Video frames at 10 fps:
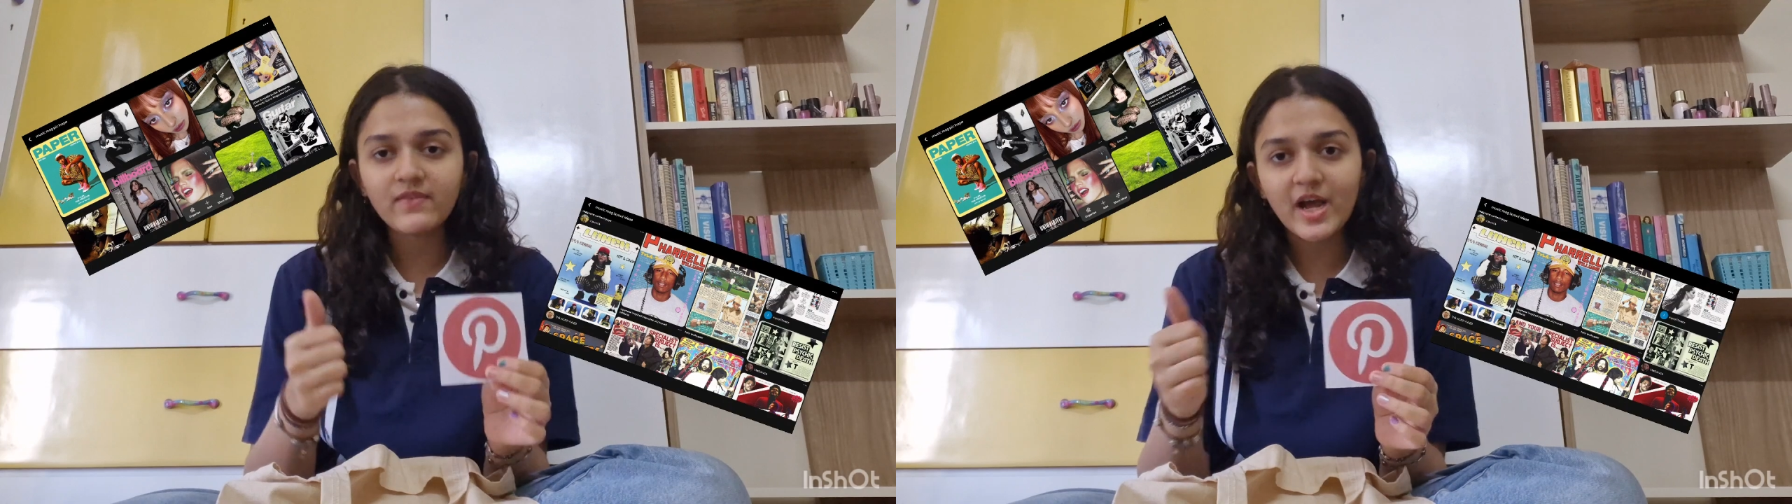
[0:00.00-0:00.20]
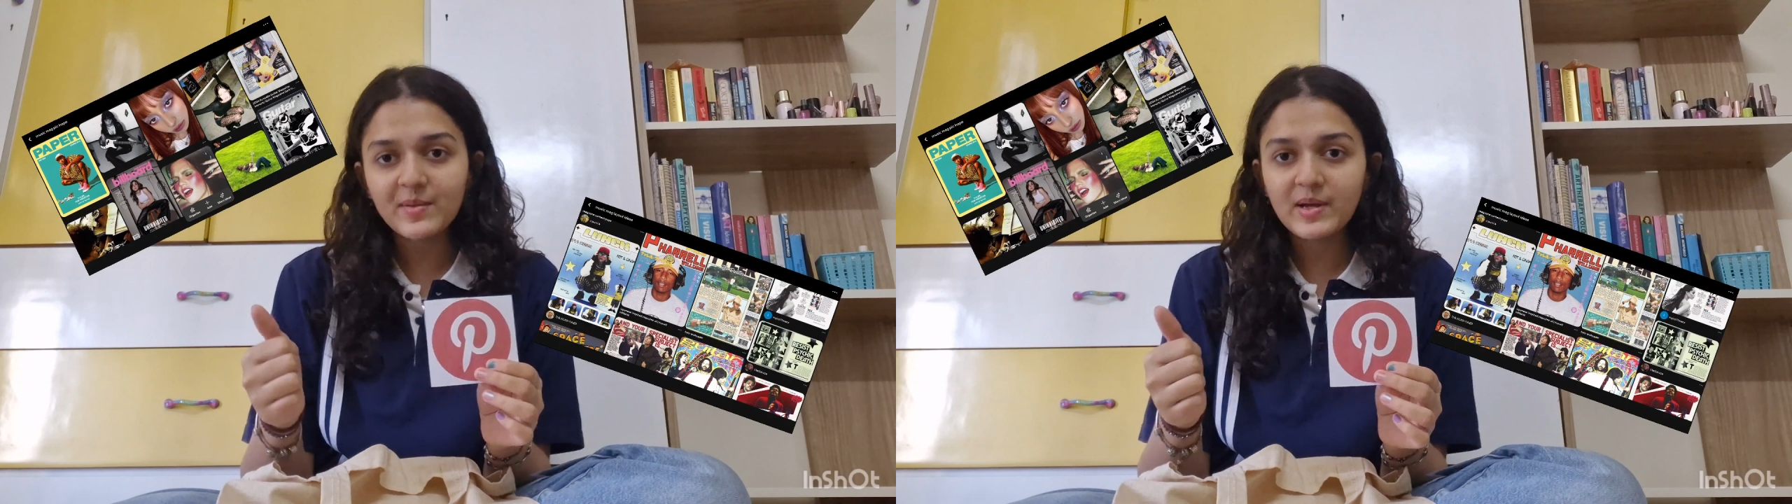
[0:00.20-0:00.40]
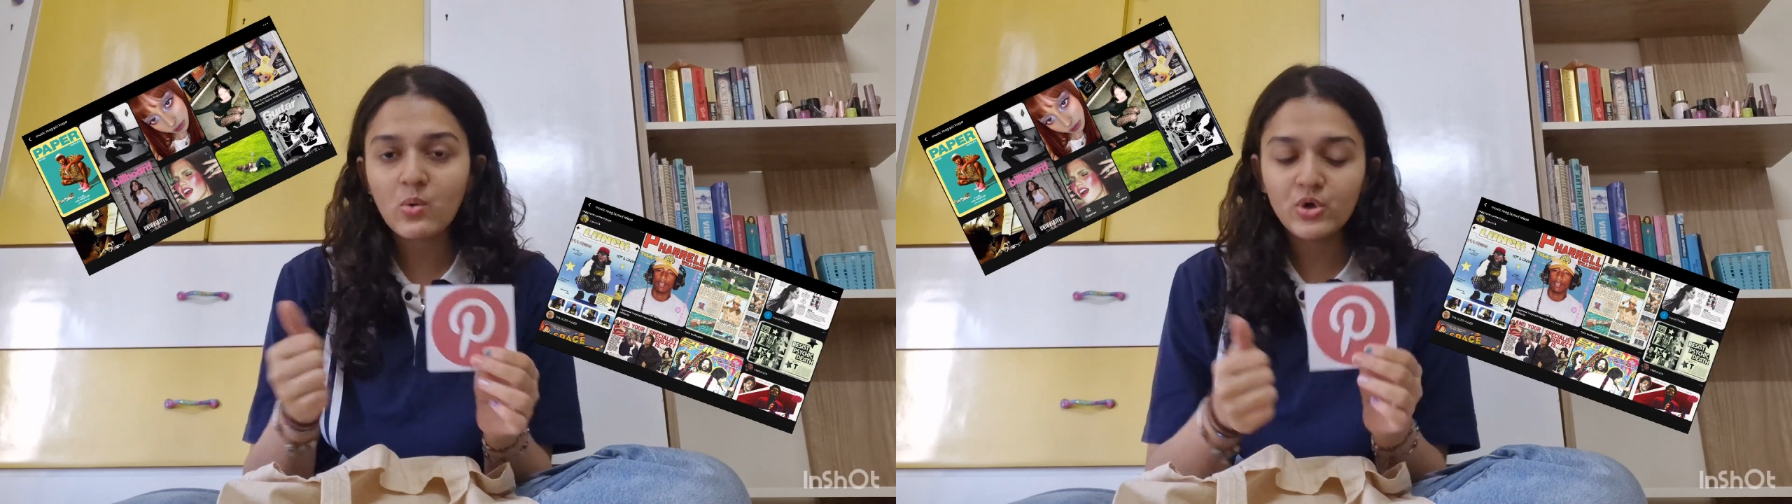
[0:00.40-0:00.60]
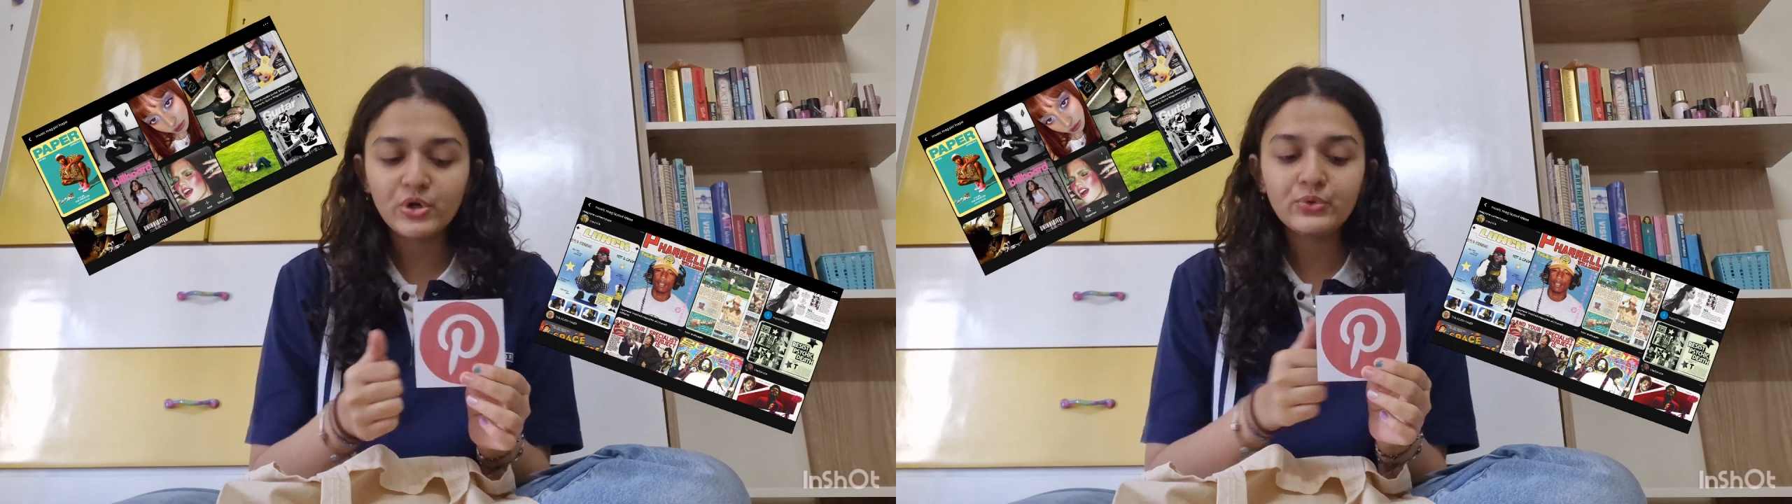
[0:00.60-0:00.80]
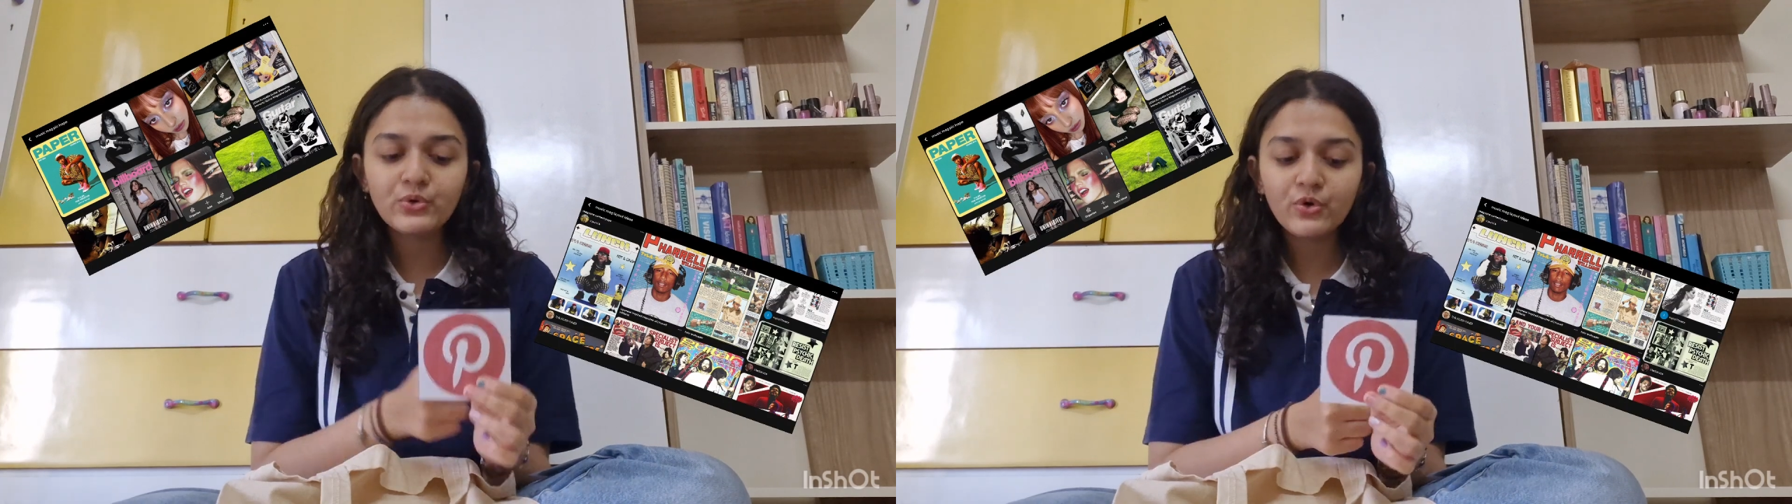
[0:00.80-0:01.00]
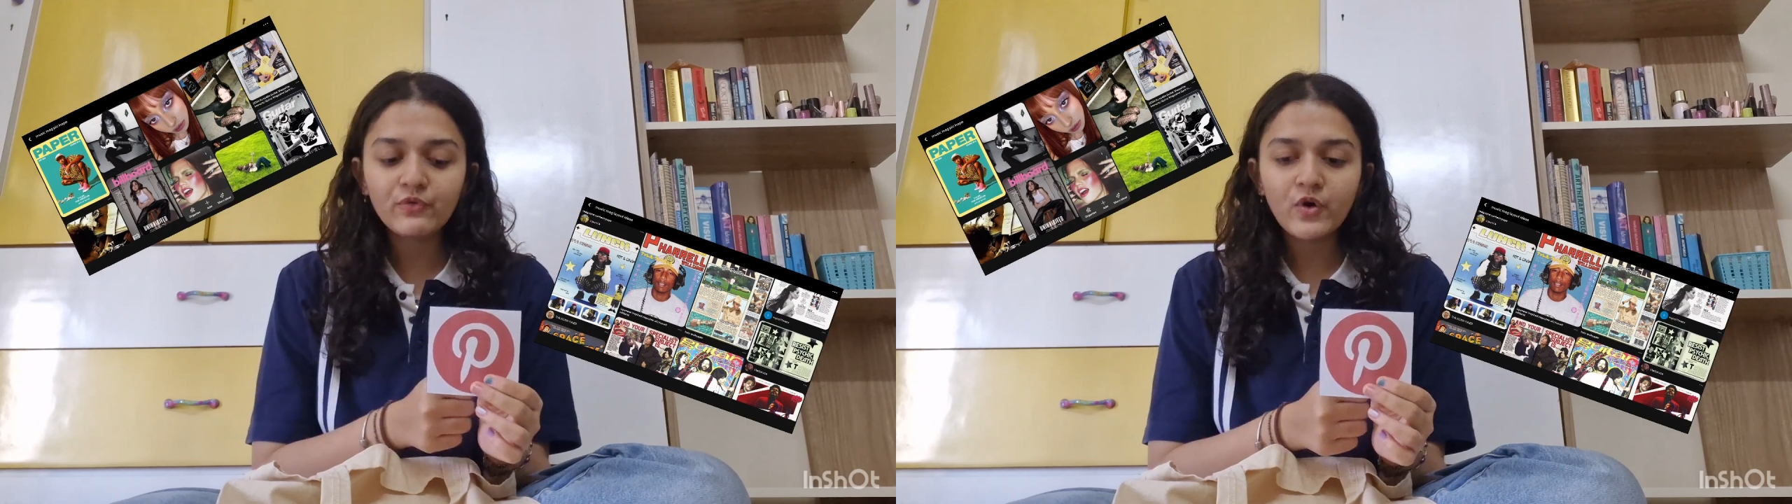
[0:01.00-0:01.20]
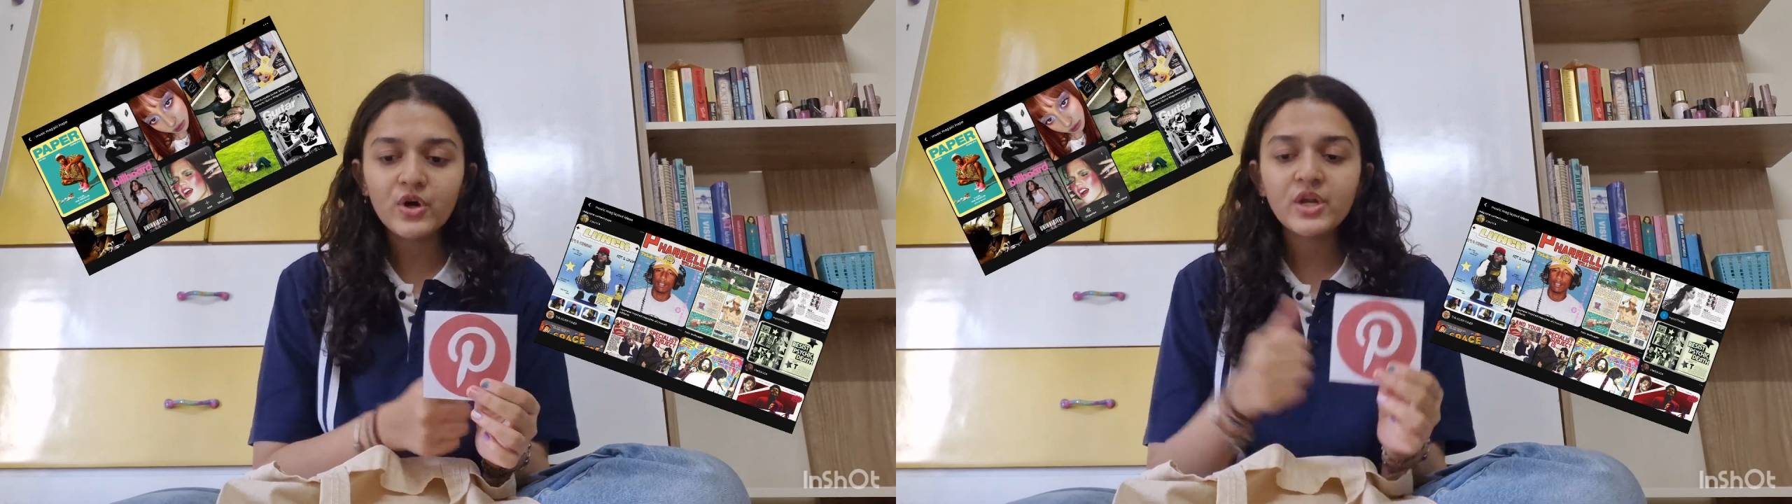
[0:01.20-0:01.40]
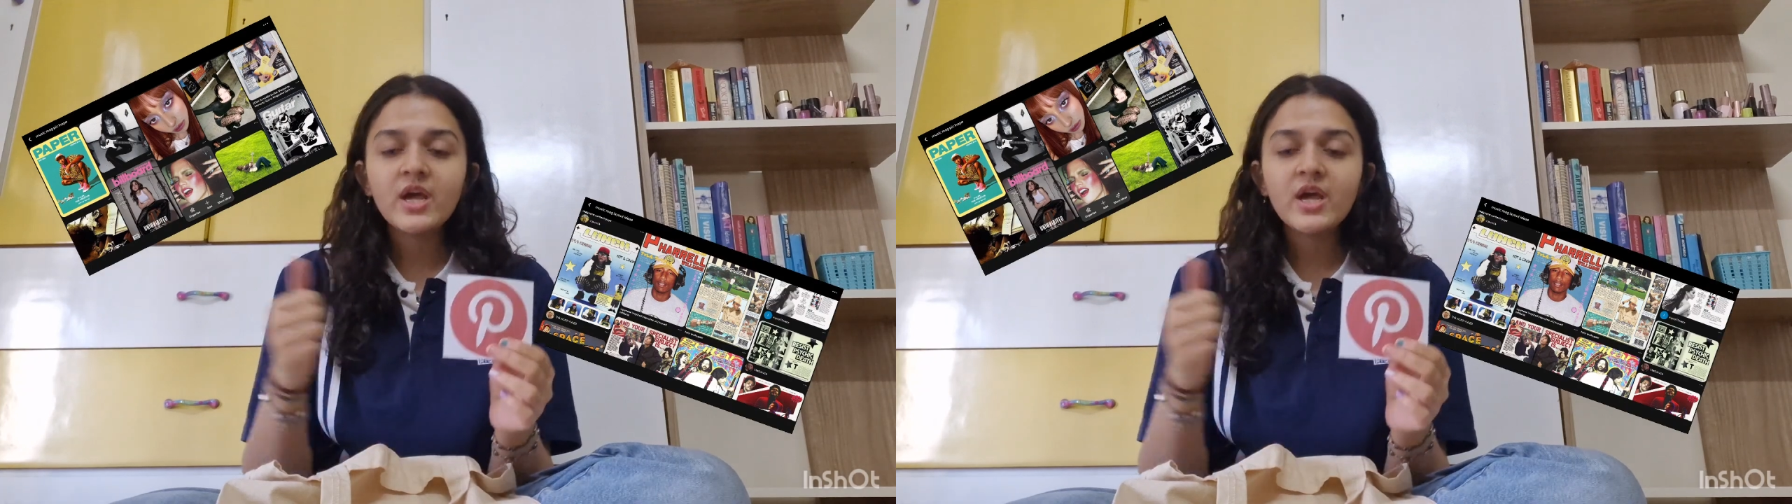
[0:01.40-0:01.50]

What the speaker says: vibe I wanted to go for,